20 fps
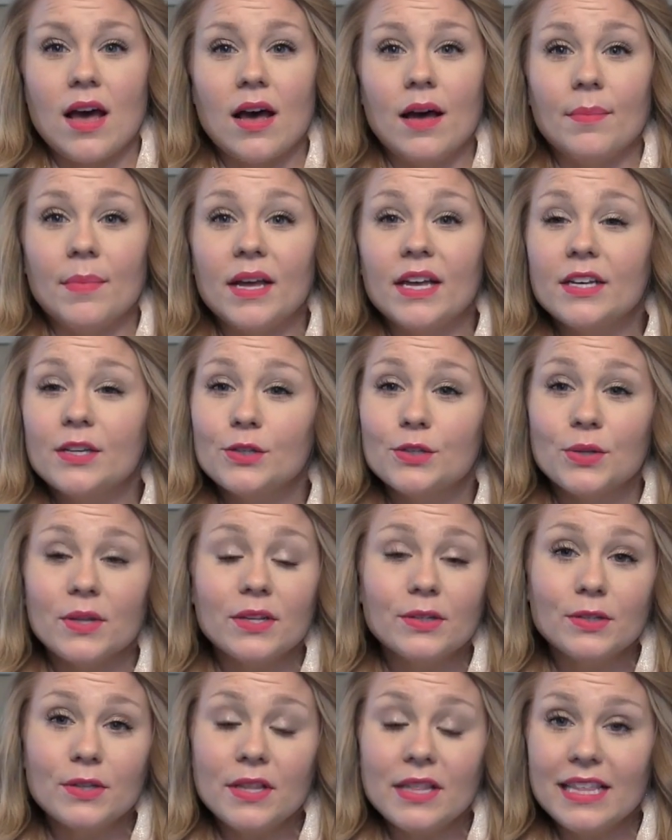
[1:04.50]
Um, so
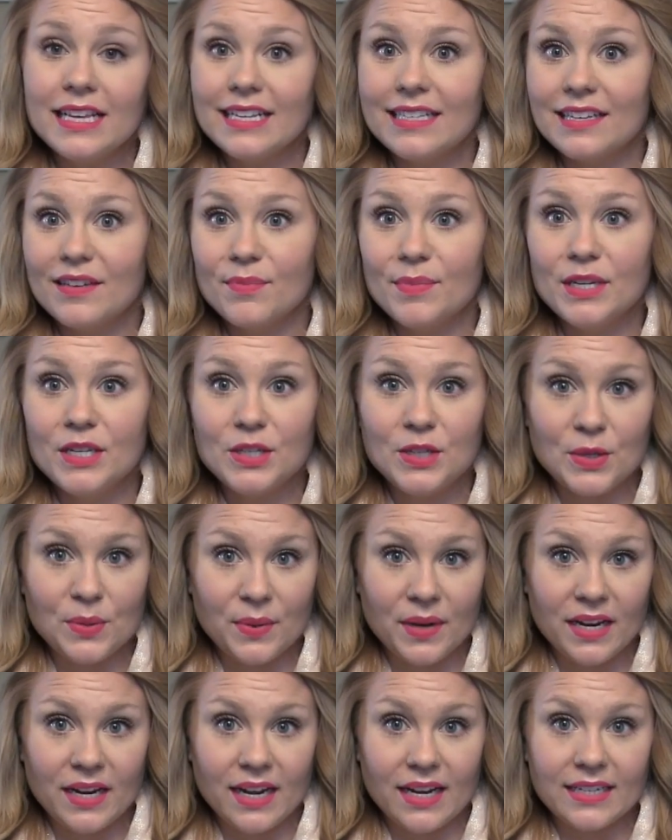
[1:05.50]
those are the things I've been
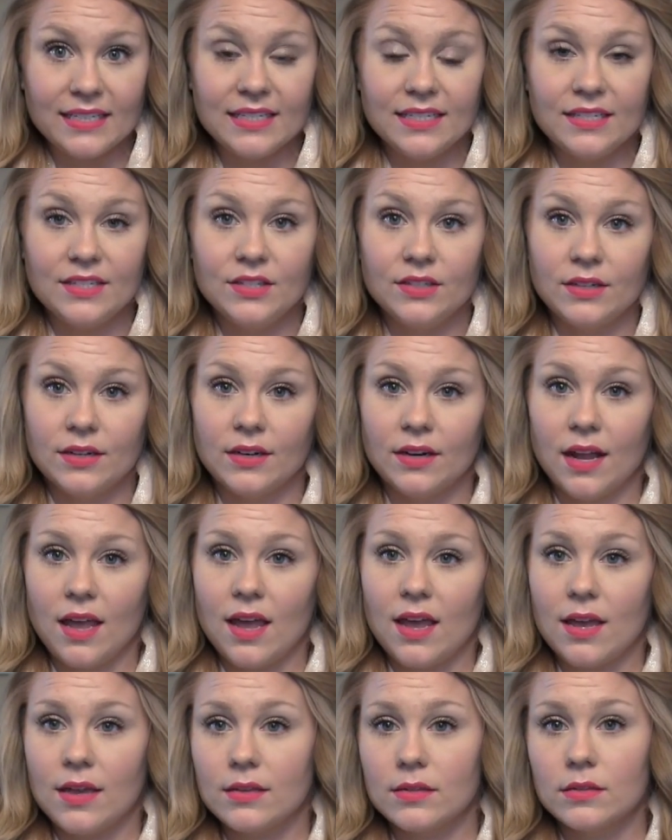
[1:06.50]
doing. I did start
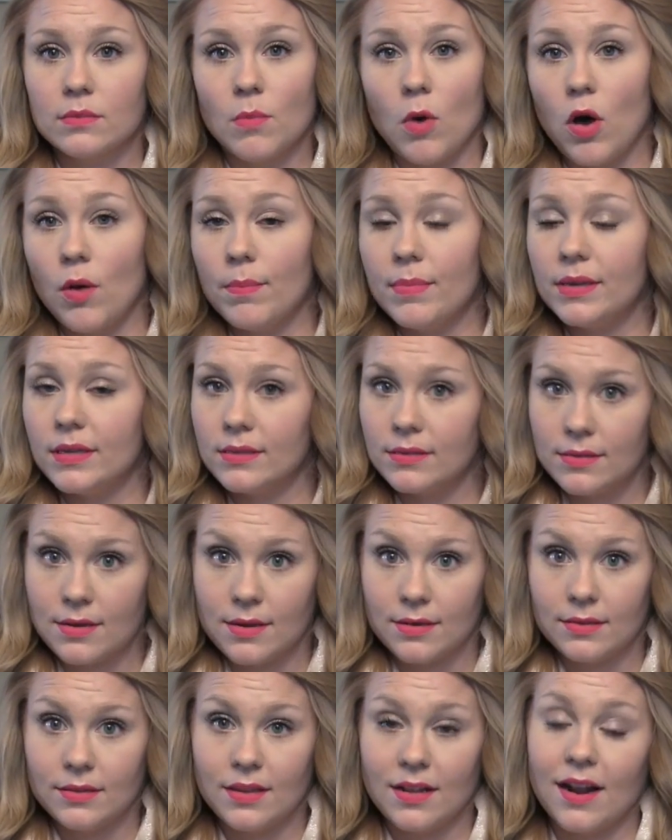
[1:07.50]
a small
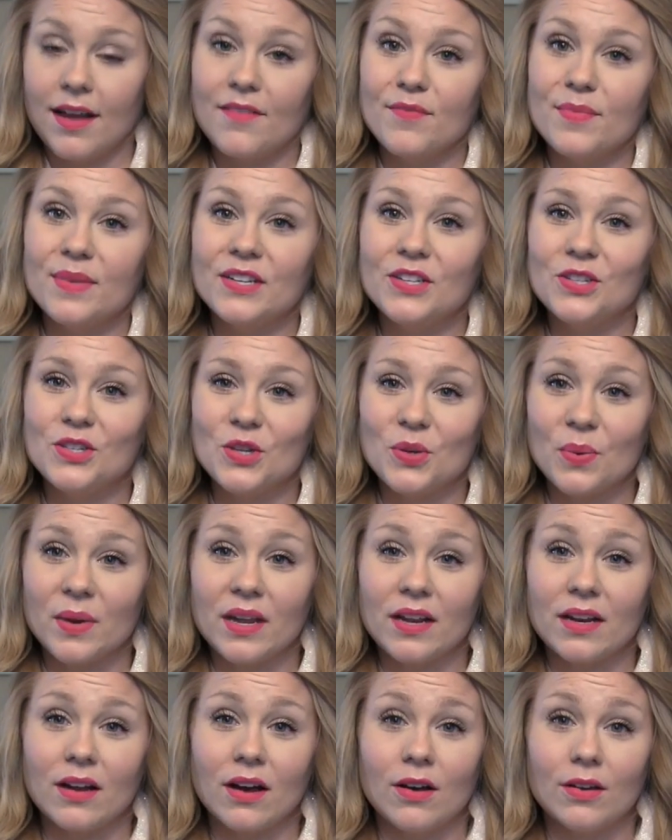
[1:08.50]
business that I've been
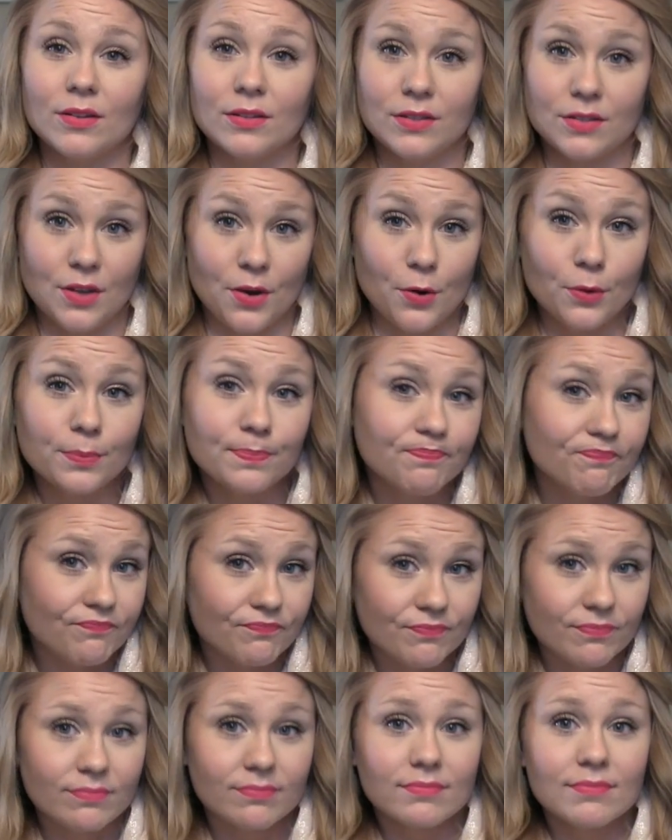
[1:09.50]
doing also.
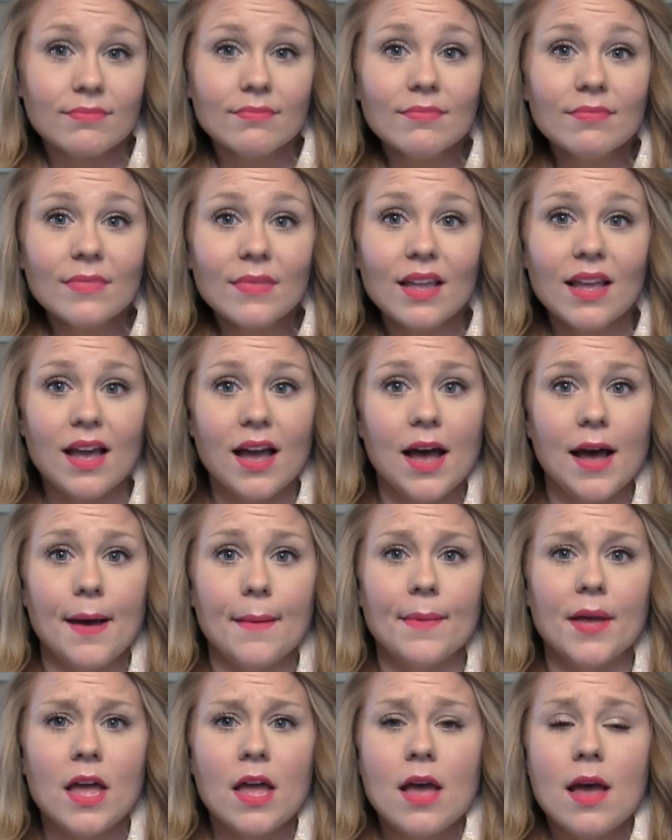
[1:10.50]

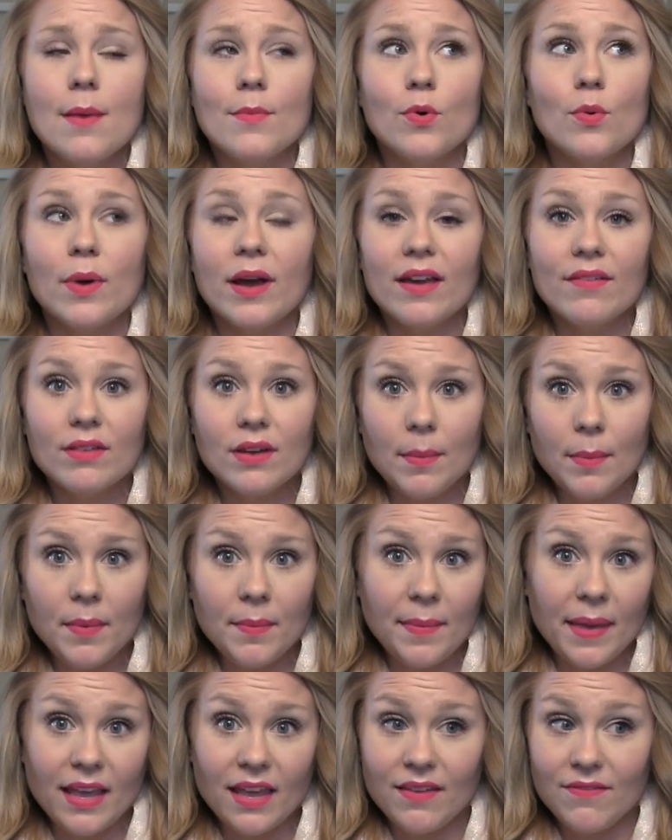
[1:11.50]
Um, but why haven't I
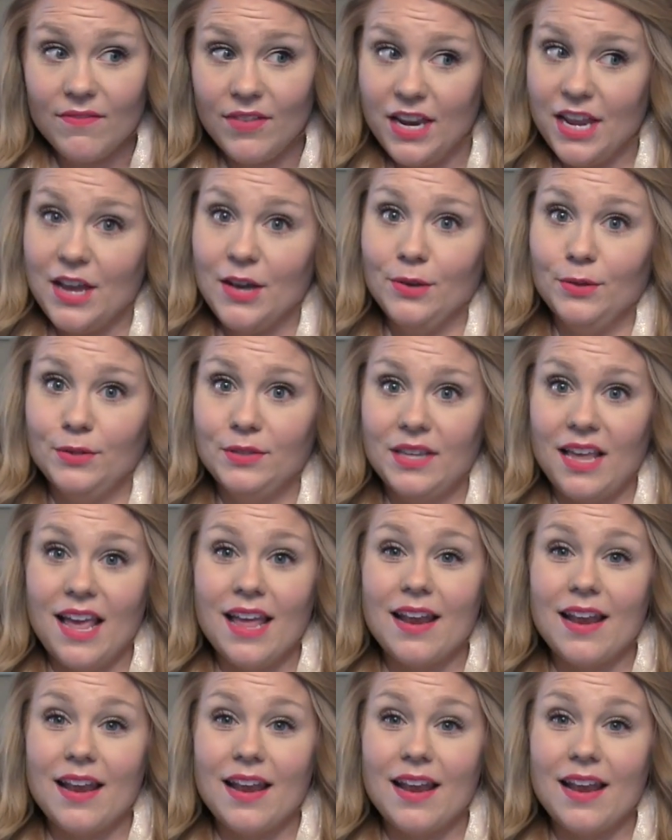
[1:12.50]
been making videos?